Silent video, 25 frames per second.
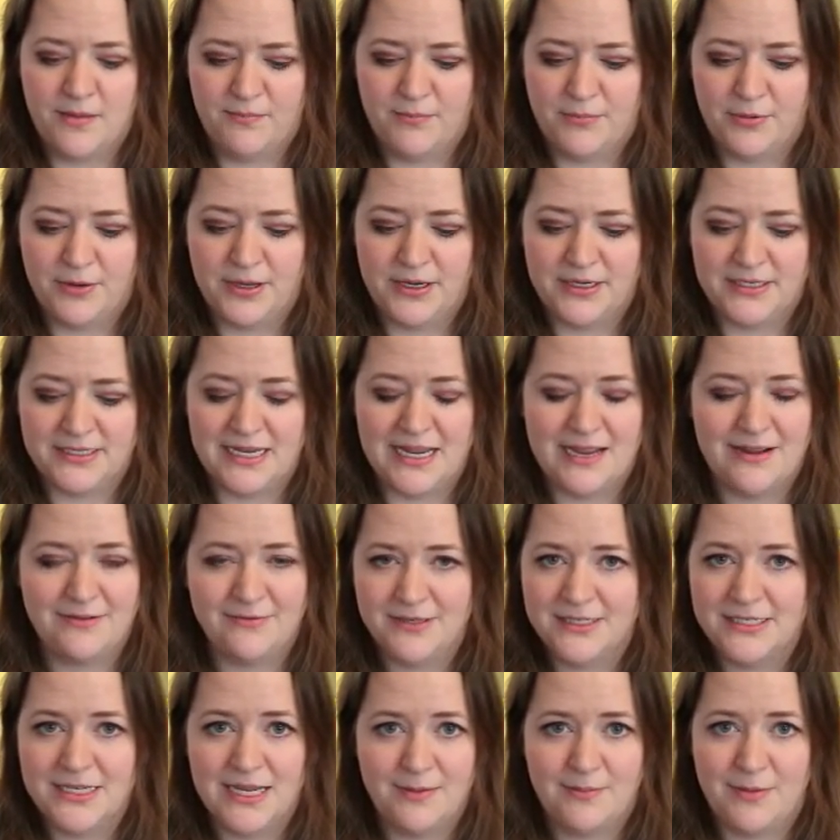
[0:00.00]
but
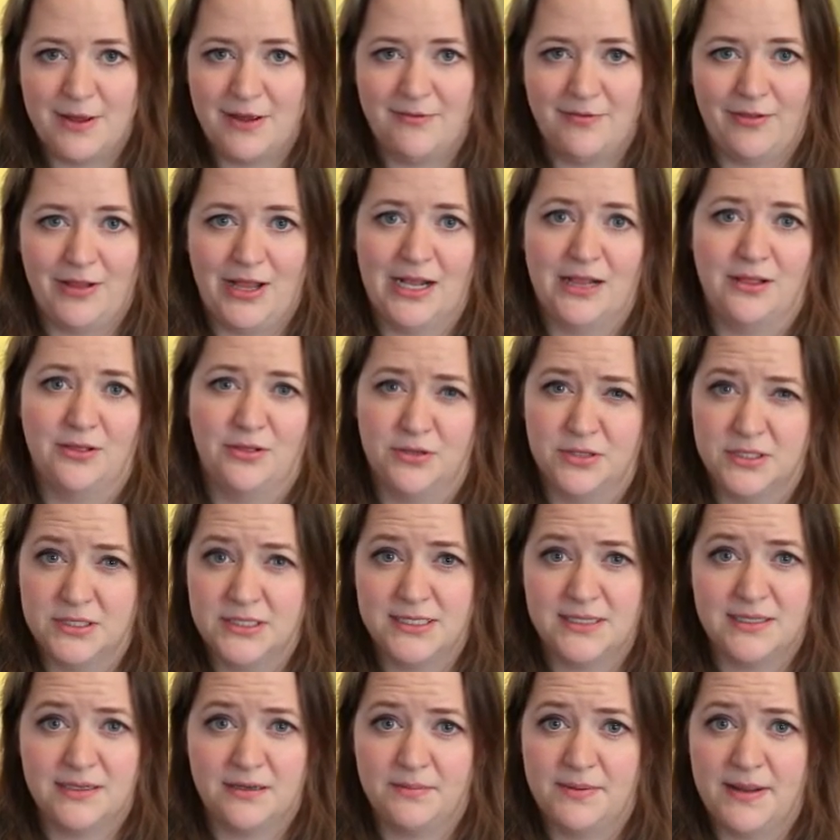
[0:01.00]
every time I've like looked
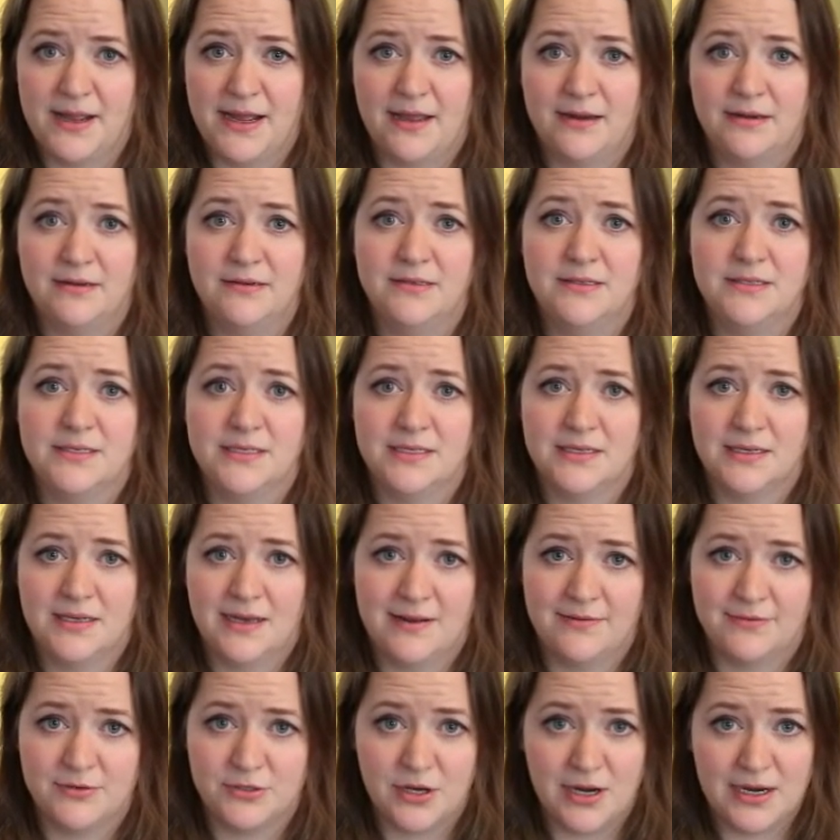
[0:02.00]
at their patterns, and
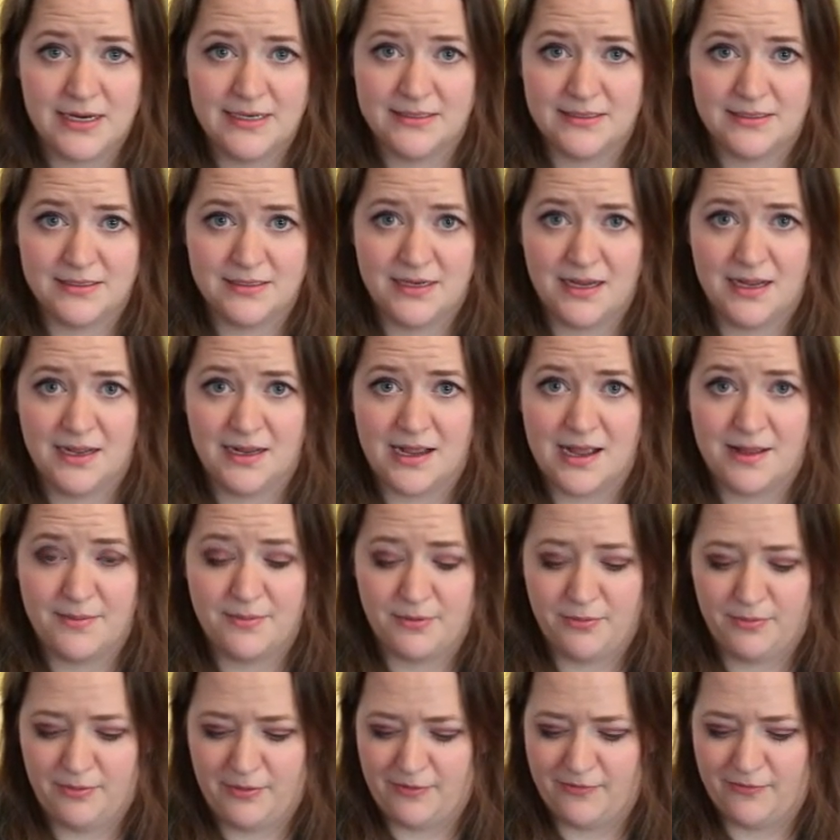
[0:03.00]
I've tried a
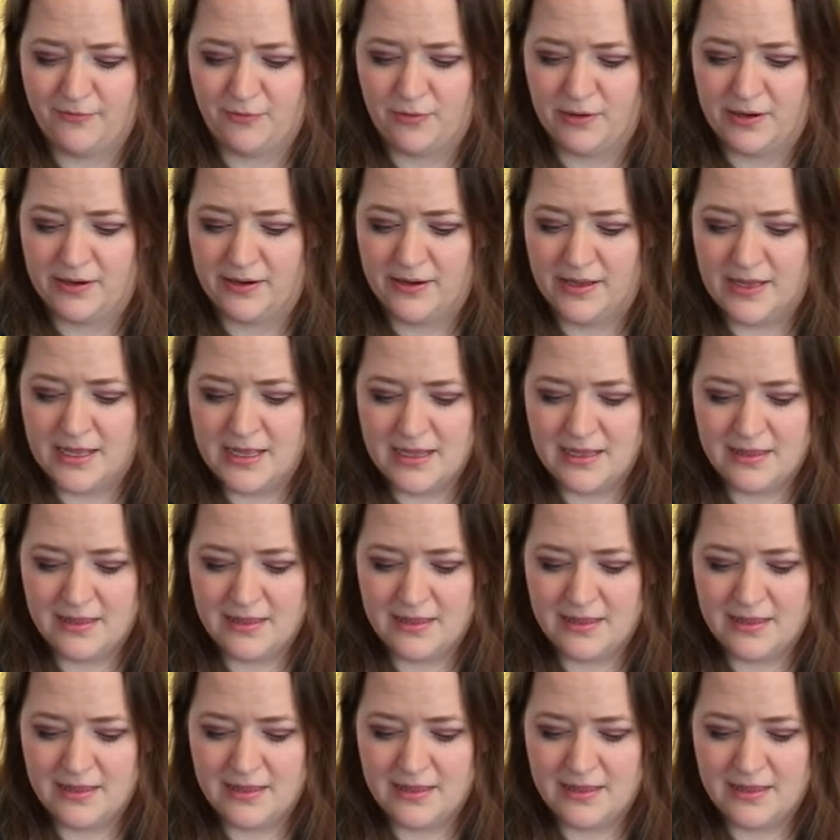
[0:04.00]
couple before,